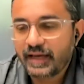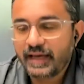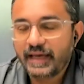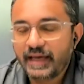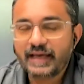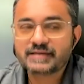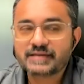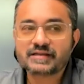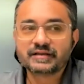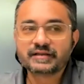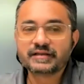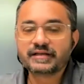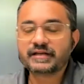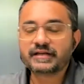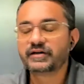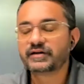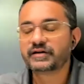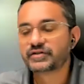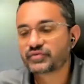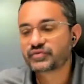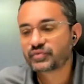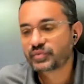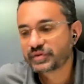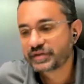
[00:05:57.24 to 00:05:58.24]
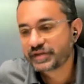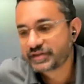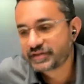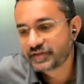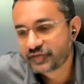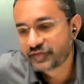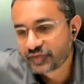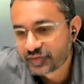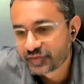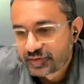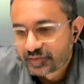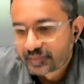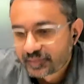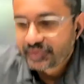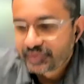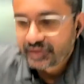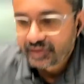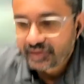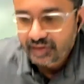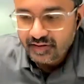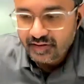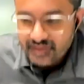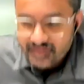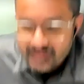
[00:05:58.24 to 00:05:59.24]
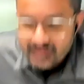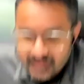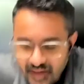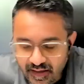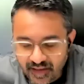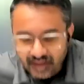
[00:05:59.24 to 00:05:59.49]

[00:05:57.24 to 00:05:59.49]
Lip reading: as a leader, it's really difficult because